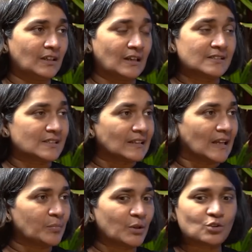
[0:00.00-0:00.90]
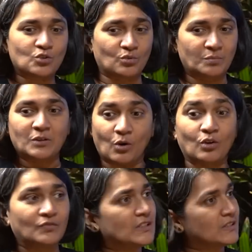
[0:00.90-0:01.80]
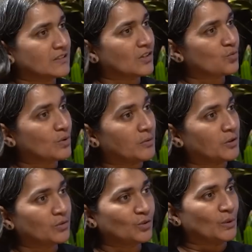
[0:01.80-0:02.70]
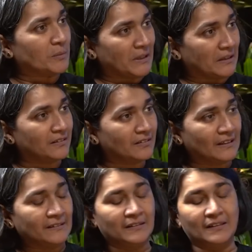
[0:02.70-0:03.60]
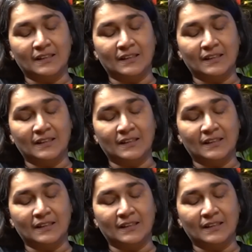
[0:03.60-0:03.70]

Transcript: And I say that because, all of these things are true about you and me, right?